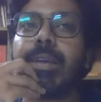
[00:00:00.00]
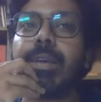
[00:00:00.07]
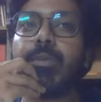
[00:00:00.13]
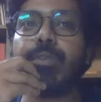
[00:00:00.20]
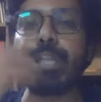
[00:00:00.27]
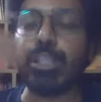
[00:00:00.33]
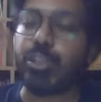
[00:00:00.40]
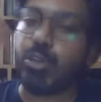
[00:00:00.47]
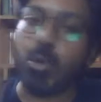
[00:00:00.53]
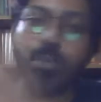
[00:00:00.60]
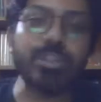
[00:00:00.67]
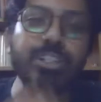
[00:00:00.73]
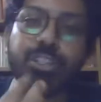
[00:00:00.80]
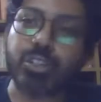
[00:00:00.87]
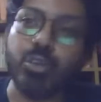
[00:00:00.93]
We
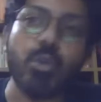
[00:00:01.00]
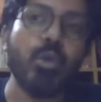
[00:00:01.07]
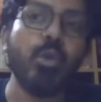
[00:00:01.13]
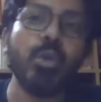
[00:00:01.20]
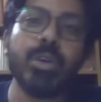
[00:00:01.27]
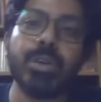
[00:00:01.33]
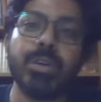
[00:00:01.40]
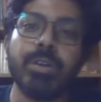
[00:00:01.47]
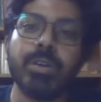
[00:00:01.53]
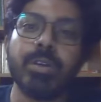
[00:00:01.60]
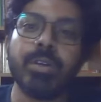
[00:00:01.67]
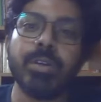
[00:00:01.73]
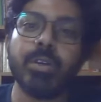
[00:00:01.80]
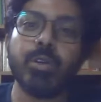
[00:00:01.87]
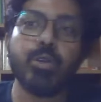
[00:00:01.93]
don't know
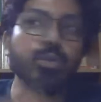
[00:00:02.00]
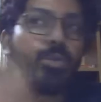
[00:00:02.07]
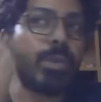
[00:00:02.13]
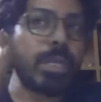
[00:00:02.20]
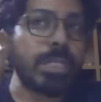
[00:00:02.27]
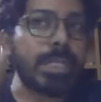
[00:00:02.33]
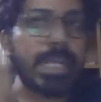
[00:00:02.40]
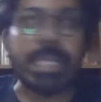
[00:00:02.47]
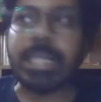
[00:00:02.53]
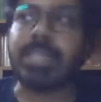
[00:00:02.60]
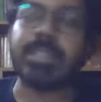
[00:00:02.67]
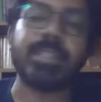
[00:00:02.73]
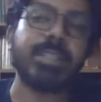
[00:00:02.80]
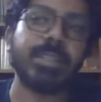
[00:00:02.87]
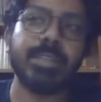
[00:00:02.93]
who are
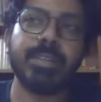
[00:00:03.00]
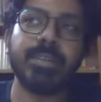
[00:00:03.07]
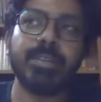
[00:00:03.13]
Dalits.